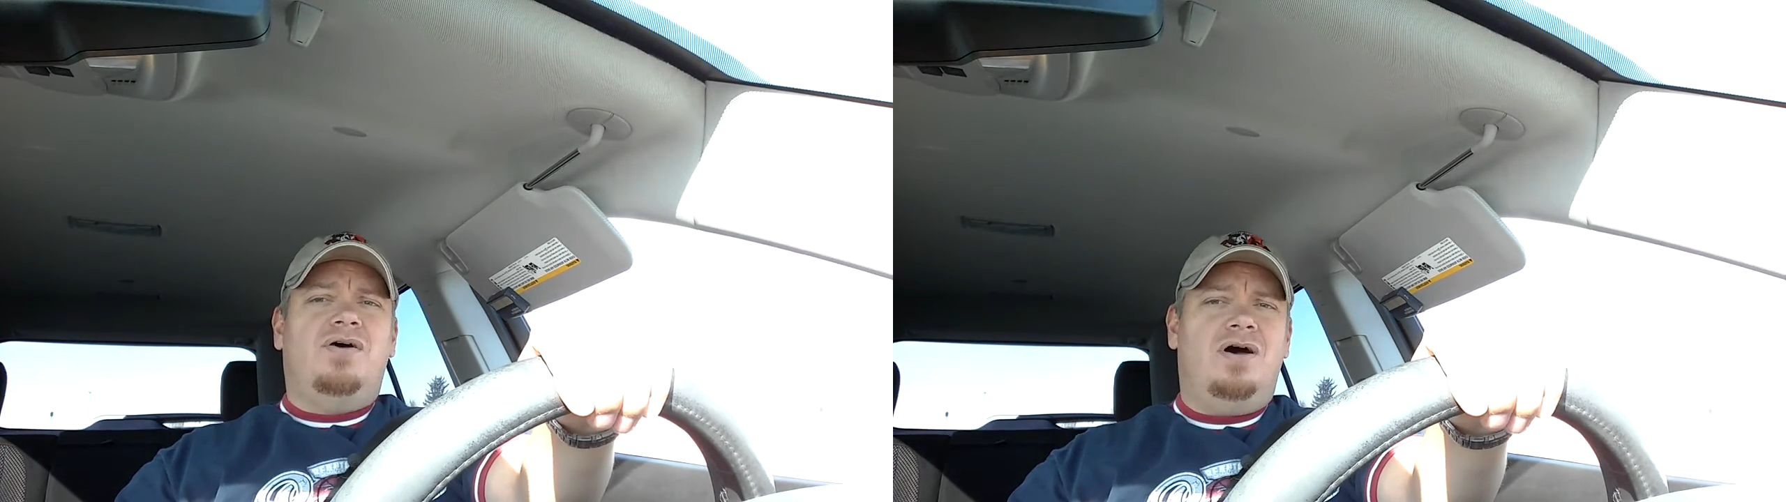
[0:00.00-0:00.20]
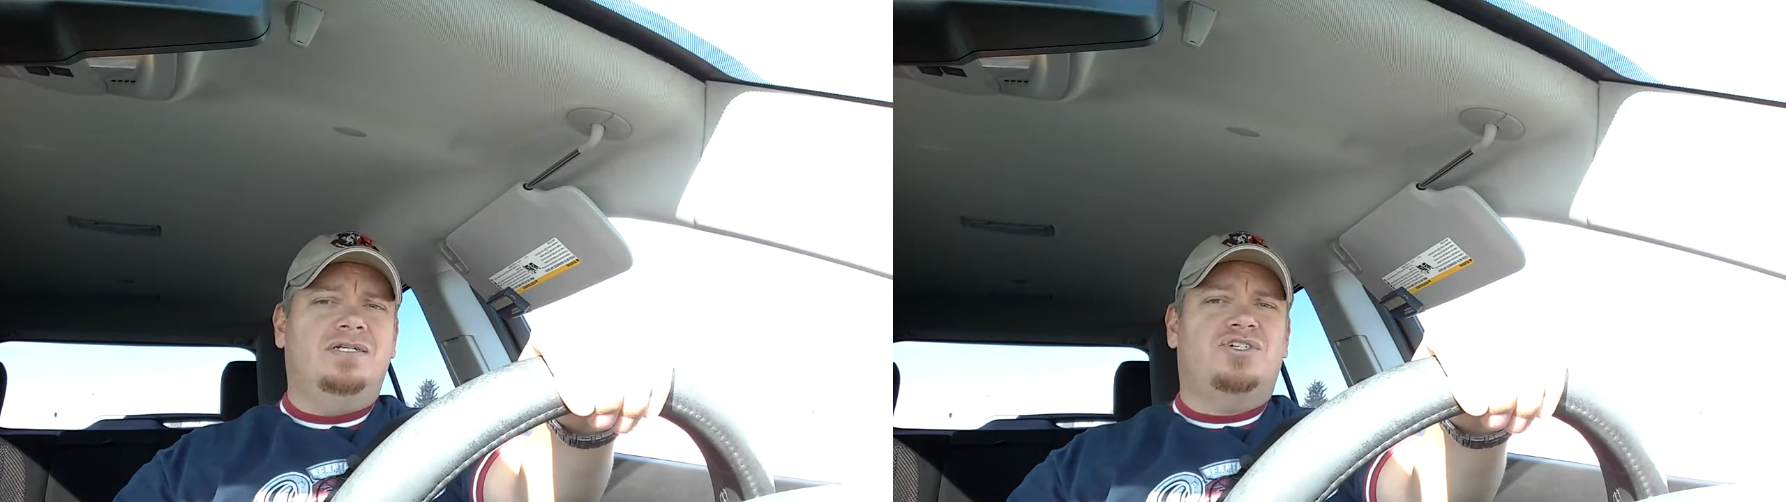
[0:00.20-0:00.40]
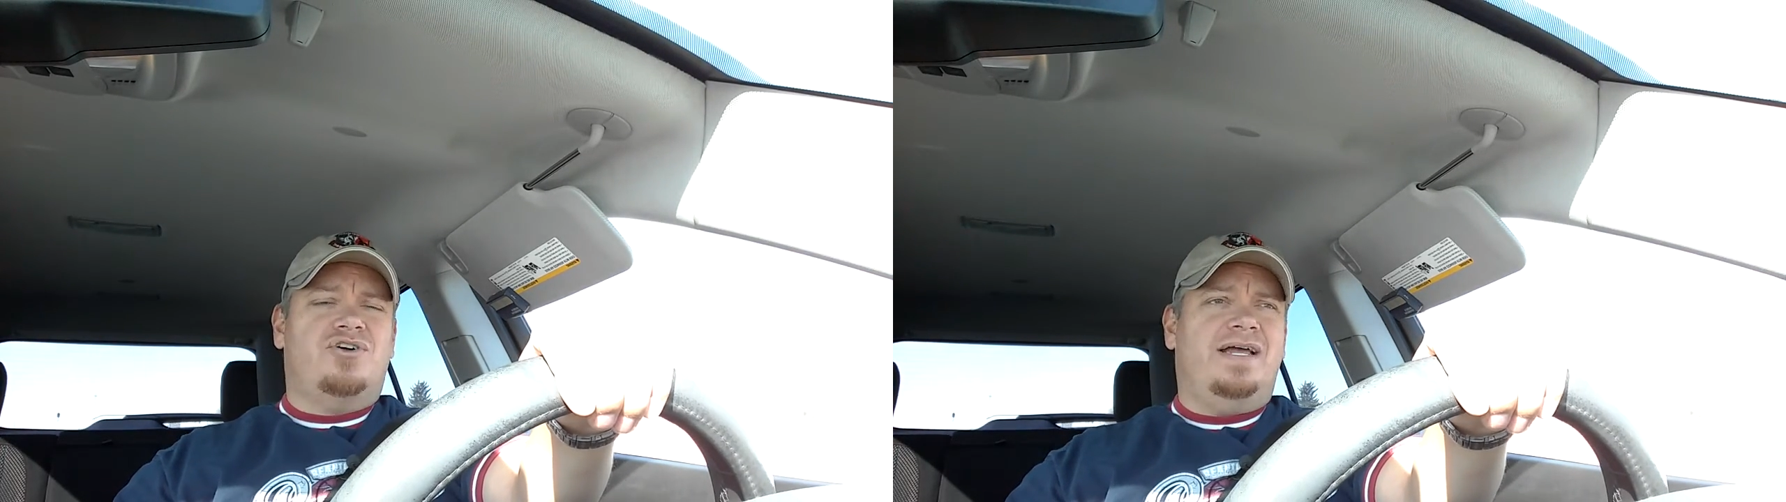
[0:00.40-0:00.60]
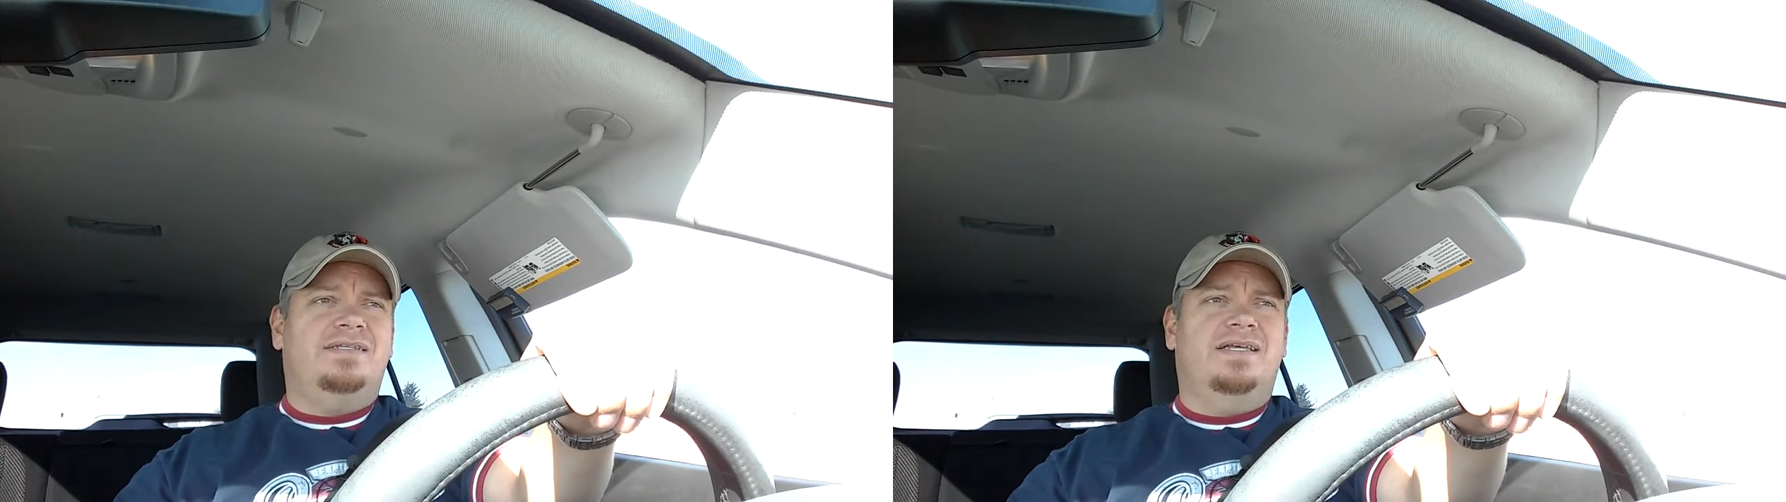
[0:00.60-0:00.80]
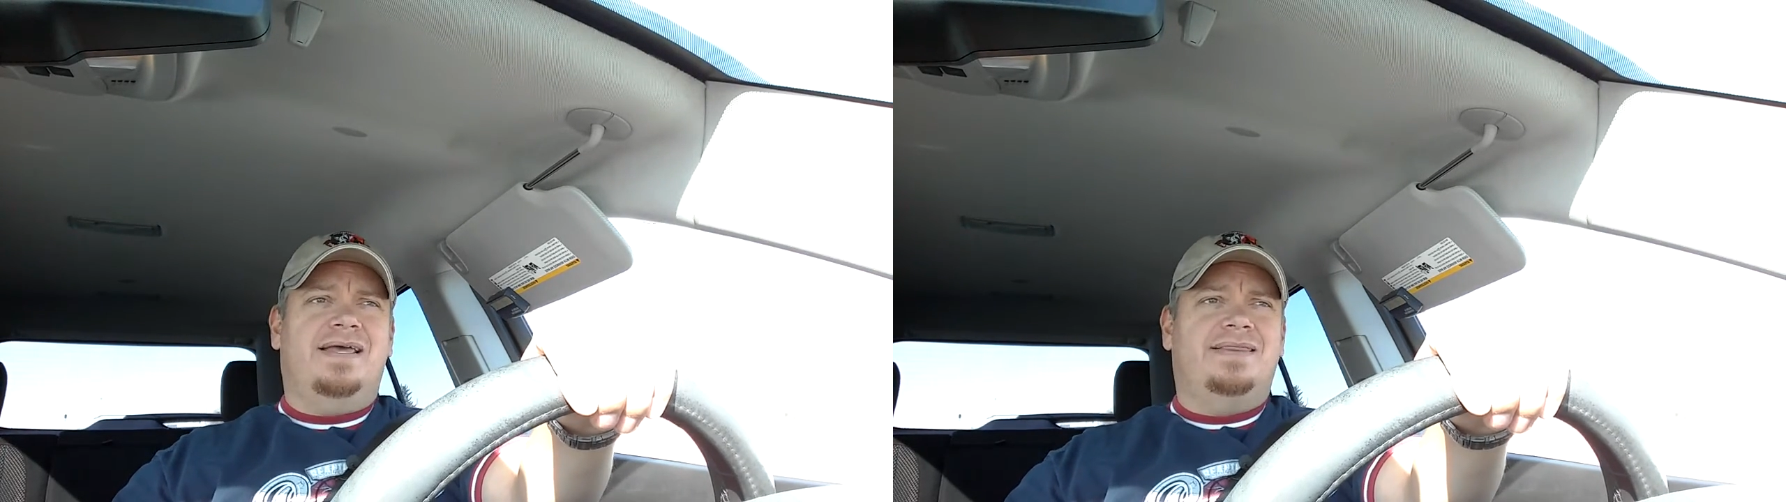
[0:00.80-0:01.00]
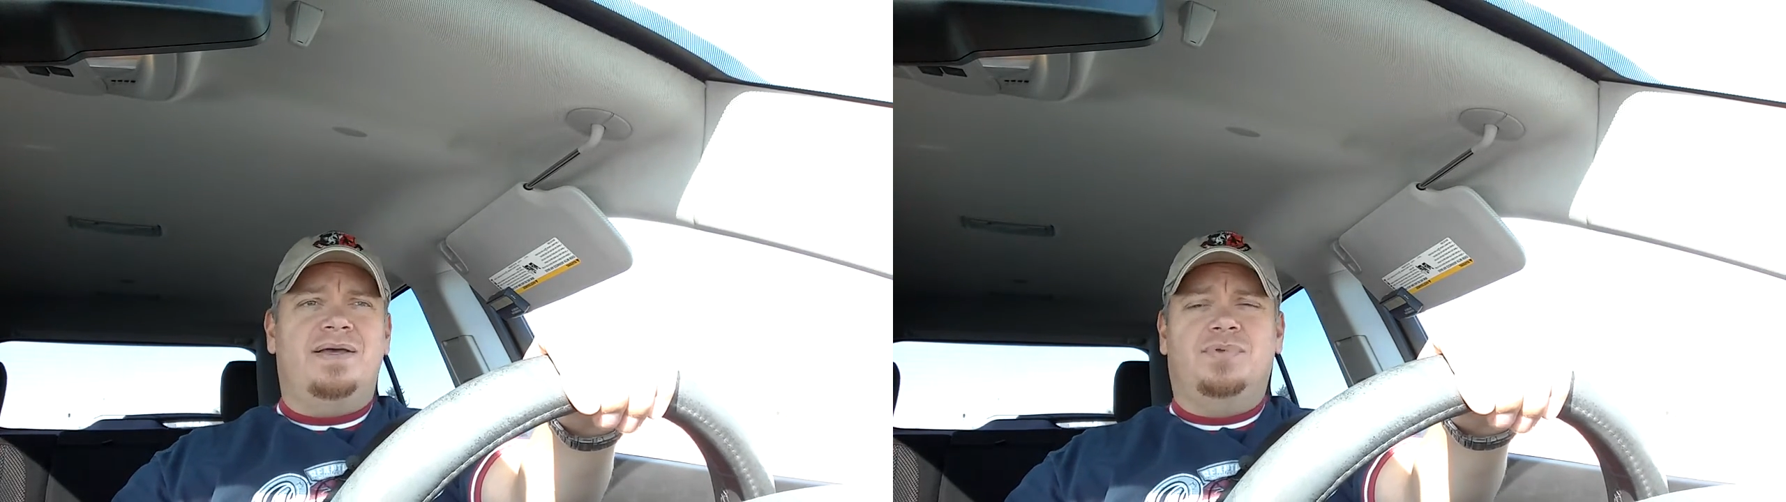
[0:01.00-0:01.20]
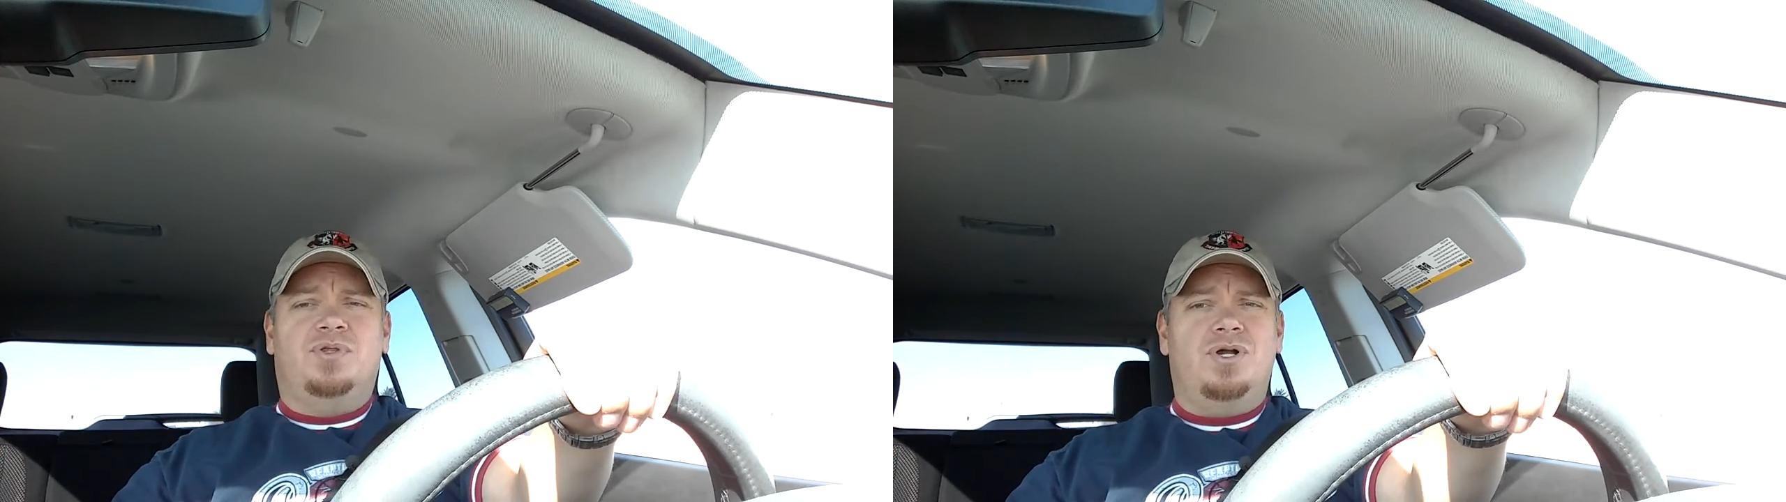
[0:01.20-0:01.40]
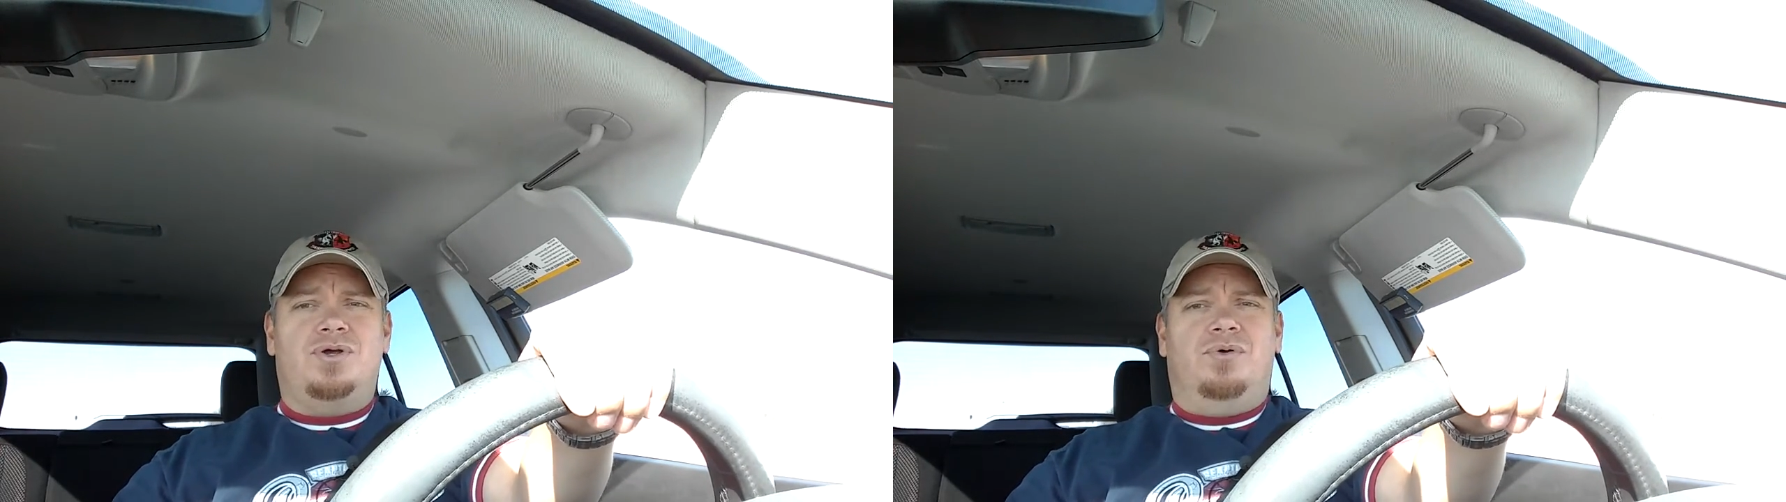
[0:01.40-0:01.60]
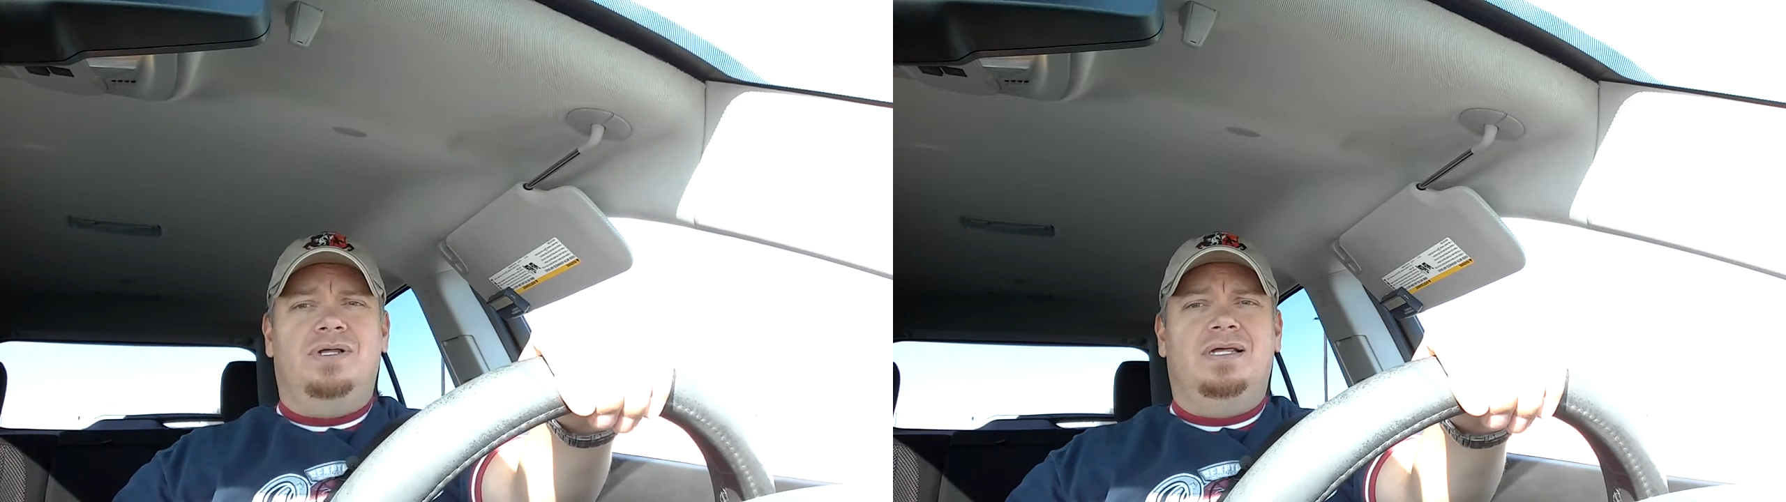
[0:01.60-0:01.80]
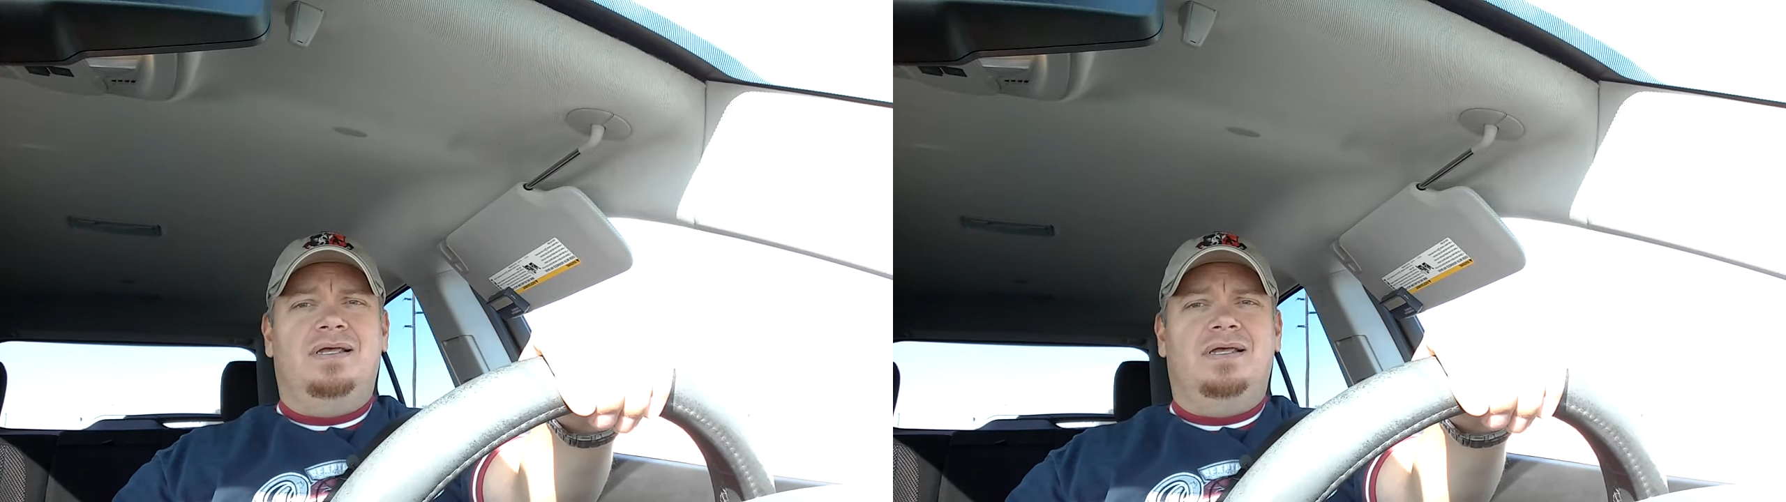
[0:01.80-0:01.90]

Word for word: contract to get them through.